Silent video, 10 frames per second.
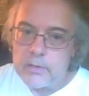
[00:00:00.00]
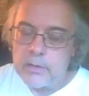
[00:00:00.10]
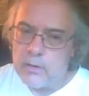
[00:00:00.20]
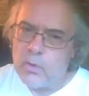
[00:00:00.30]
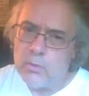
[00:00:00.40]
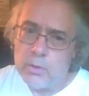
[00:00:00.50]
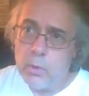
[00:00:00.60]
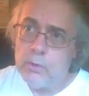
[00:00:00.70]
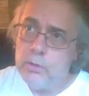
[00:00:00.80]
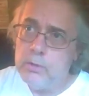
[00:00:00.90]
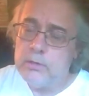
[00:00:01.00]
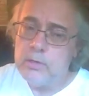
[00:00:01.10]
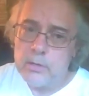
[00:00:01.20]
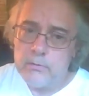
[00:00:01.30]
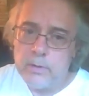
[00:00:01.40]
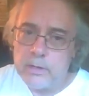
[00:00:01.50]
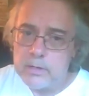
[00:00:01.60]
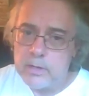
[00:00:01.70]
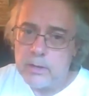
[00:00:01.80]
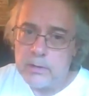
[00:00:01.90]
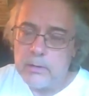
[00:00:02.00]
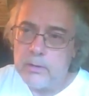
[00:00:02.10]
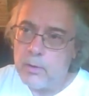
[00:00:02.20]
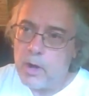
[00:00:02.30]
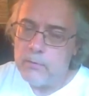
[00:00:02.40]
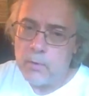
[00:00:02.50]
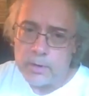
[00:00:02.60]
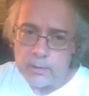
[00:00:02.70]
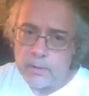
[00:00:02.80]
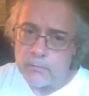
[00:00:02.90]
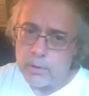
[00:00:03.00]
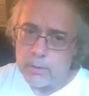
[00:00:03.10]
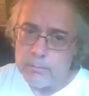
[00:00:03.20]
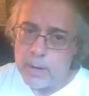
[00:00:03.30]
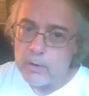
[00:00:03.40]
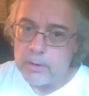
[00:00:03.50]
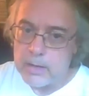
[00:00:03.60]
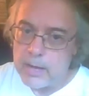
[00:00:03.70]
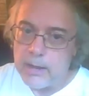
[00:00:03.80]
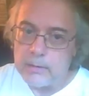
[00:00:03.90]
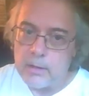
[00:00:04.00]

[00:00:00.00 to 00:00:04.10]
At what, what point do you get sick of like saying, oh, you know, I've already, I've already buried in hand?